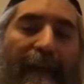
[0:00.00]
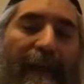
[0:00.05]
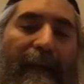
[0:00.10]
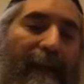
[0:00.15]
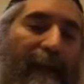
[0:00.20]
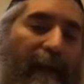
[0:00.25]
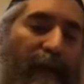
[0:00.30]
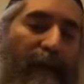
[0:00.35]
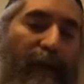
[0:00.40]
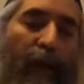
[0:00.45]

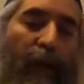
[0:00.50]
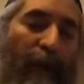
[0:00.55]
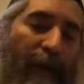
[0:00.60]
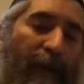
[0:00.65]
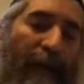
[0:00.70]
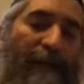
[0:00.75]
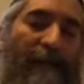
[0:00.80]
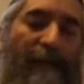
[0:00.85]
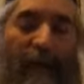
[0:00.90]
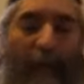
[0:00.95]
an
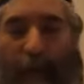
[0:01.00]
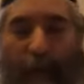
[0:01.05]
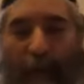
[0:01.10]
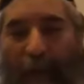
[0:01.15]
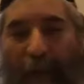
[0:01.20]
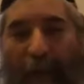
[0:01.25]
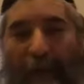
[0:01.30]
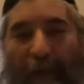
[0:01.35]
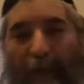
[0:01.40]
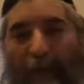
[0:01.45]
audience
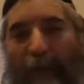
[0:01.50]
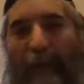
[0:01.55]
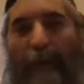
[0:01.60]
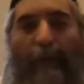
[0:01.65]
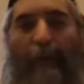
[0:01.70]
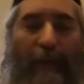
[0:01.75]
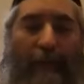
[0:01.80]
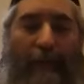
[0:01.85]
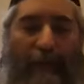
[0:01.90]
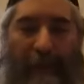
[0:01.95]
who and who he
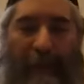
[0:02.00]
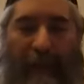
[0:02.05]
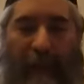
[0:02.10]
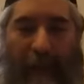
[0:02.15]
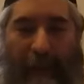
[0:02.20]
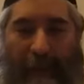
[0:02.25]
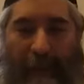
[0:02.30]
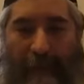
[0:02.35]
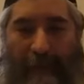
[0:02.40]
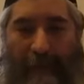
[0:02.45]
will
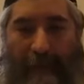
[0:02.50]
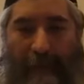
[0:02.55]
reject.